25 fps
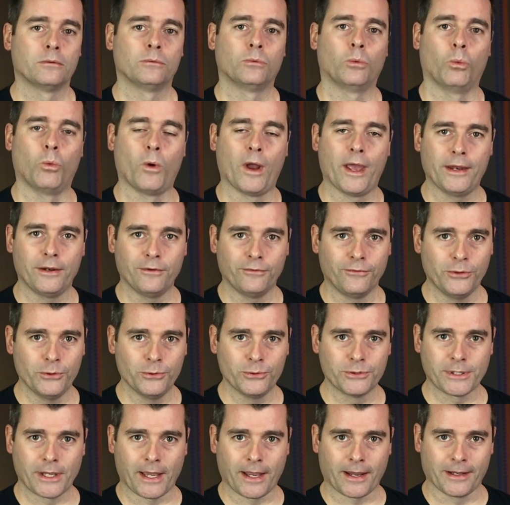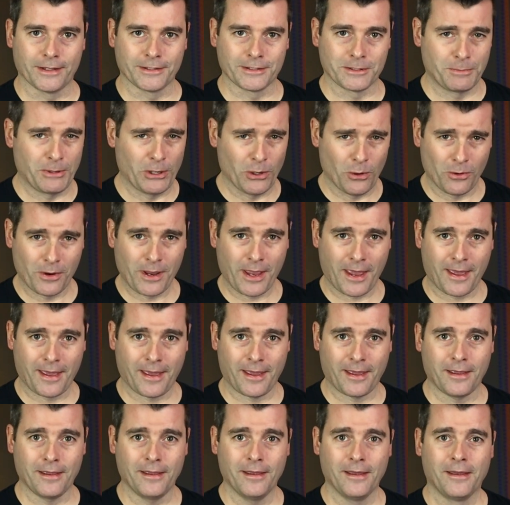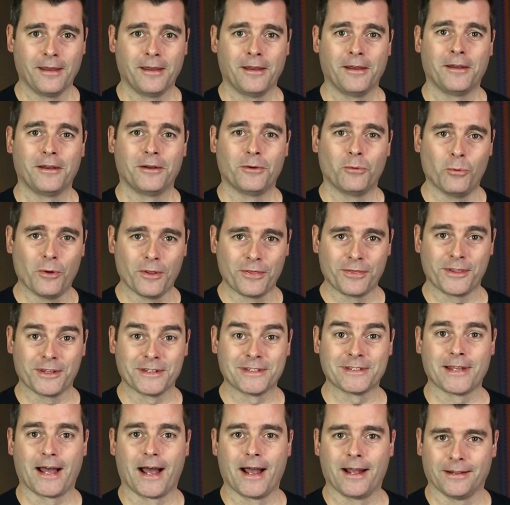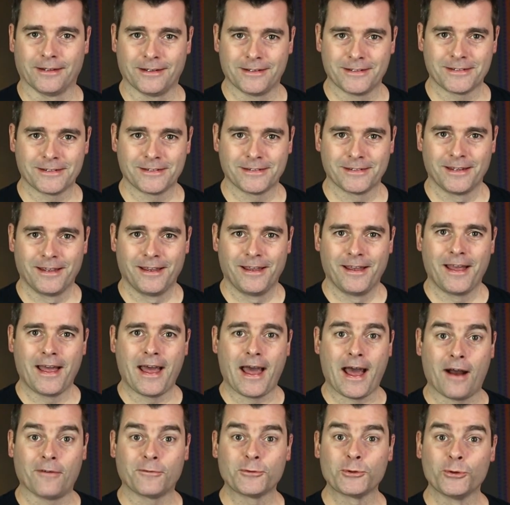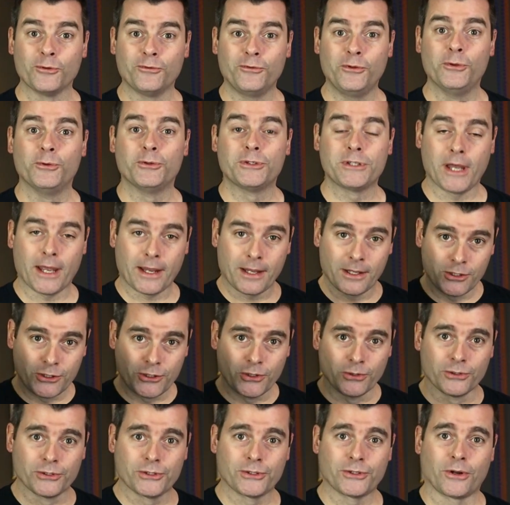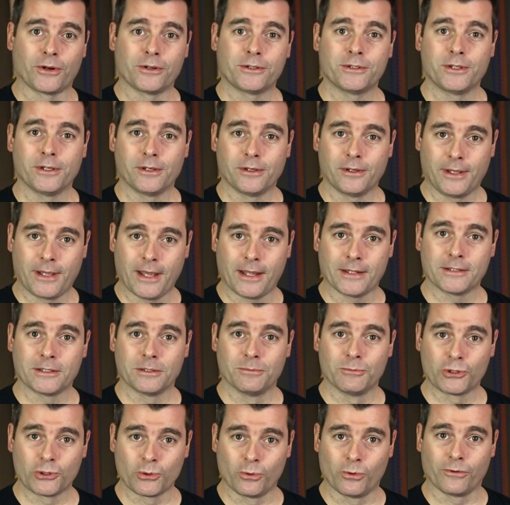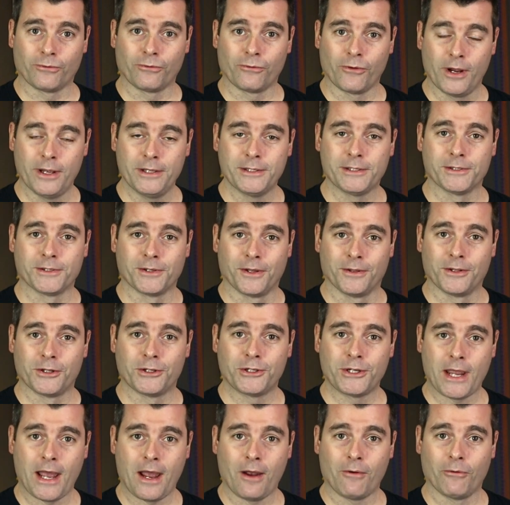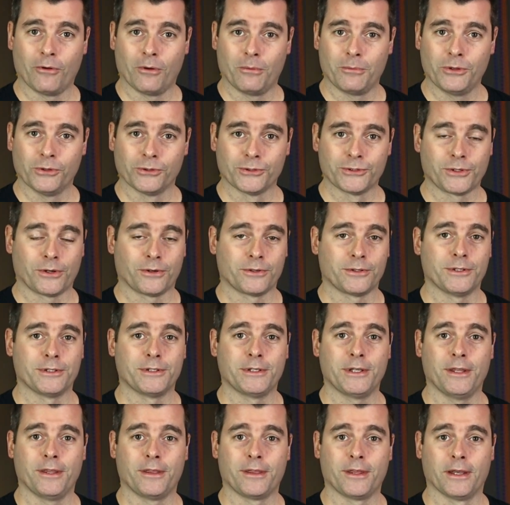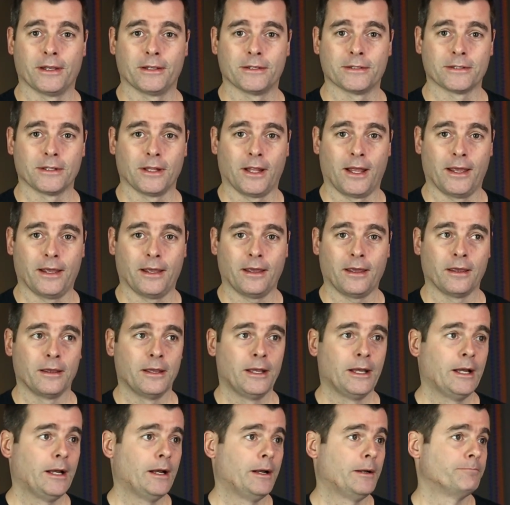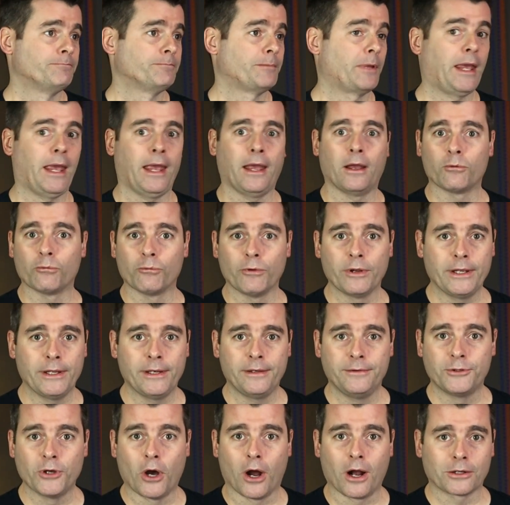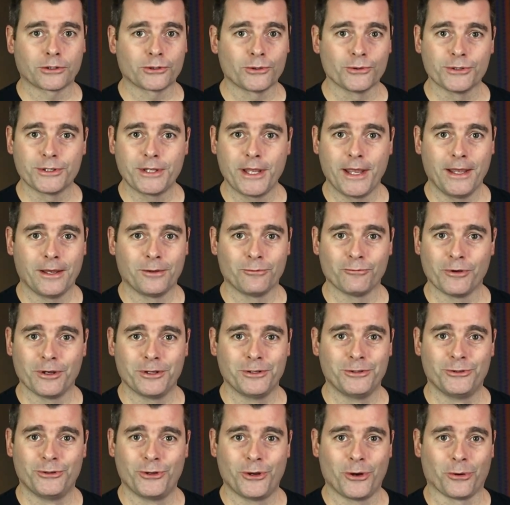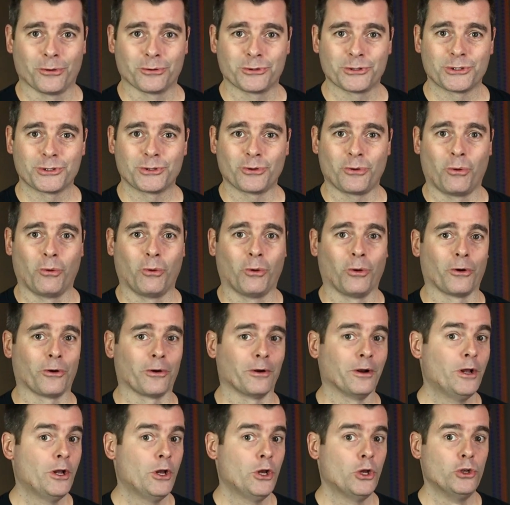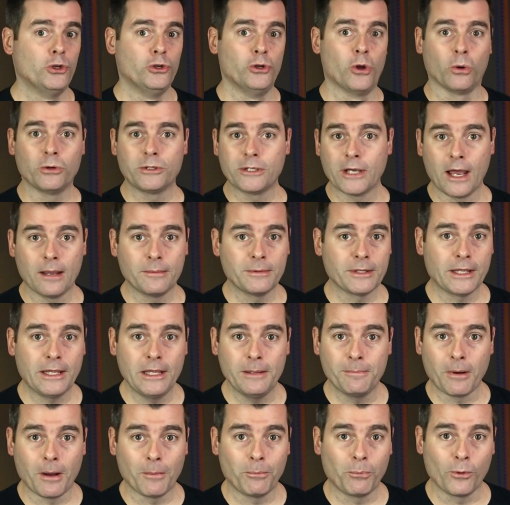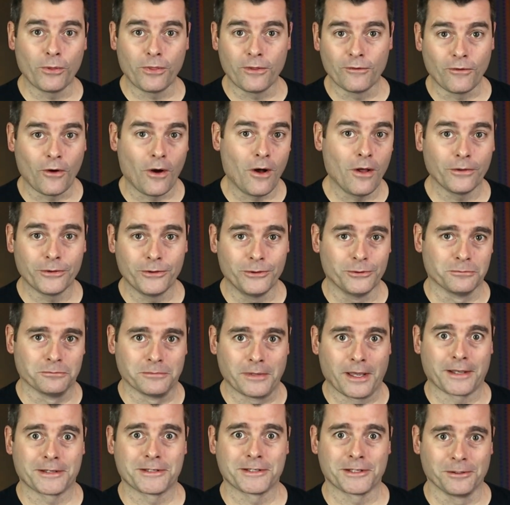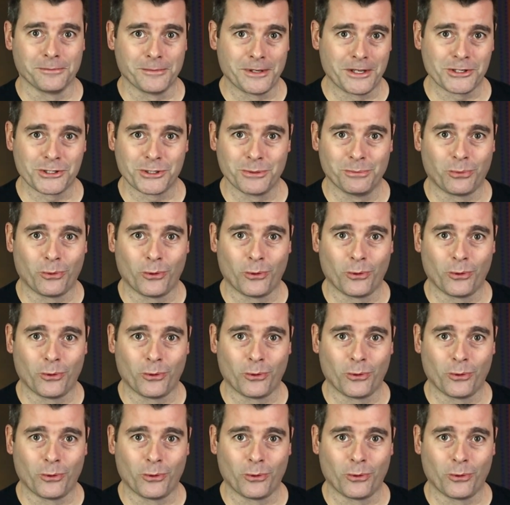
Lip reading: Wait a few seconds. Be okay with the silence. After a few seconds, you'll start to get some short phrases on the chat room. You'll start to see things like, can't read doctor's handwritten notes, or no time to keep up with the volume, exclamation